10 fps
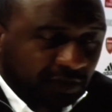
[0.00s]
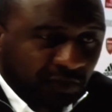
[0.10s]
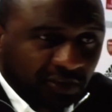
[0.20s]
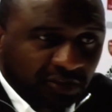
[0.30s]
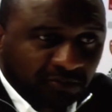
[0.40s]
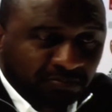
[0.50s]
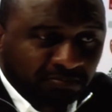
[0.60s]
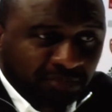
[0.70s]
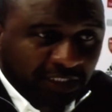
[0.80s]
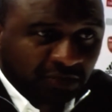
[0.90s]
It was a
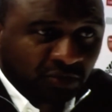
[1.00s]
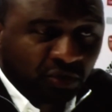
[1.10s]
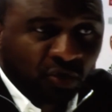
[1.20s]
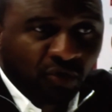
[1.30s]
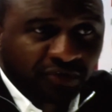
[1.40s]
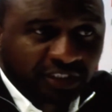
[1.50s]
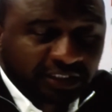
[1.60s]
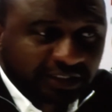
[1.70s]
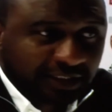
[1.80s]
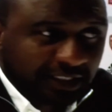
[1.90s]
big turnover,
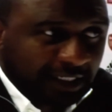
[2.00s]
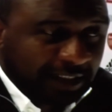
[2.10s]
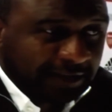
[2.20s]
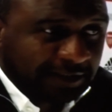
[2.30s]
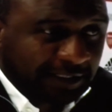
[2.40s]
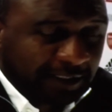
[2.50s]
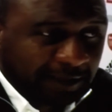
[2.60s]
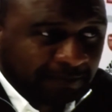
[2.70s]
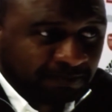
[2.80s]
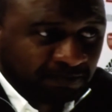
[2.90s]
and
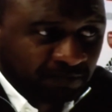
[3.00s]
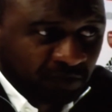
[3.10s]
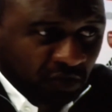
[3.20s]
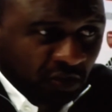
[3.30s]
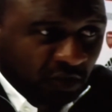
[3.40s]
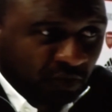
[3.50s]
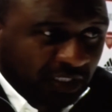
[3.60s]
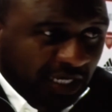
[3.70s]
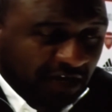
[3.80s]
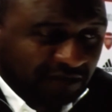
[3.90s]

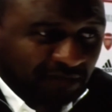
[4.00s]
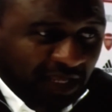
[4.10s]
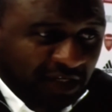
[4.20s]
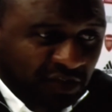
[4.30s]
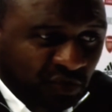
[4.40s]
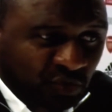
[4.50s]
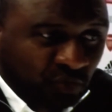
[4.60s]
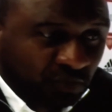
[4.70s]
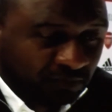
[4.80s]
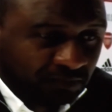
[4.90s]
we have players who